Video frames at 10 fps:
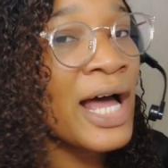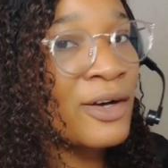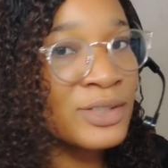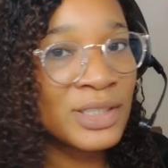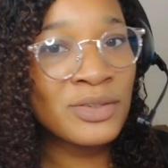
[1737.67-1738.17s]

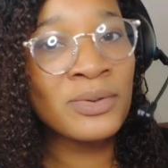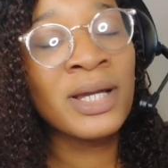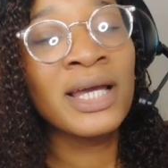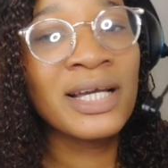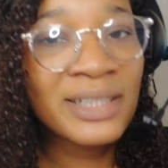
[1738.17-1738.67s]
I'll see
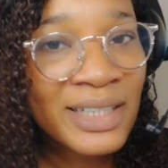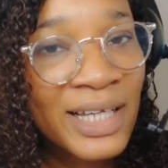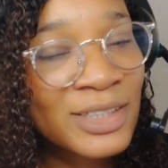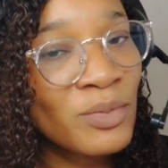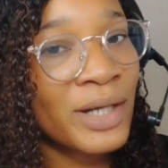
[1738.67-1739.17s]
you in the
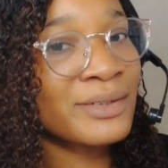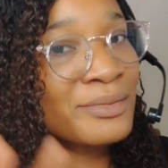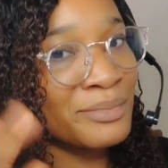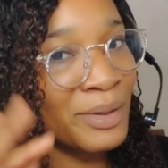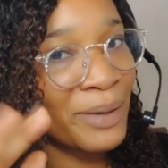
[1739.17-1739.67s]
next one.
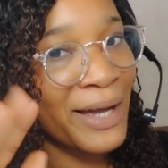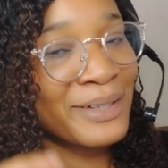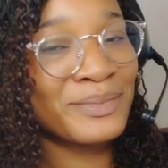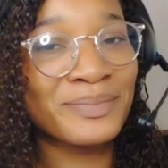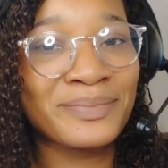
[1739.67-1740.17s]
Bye-bye.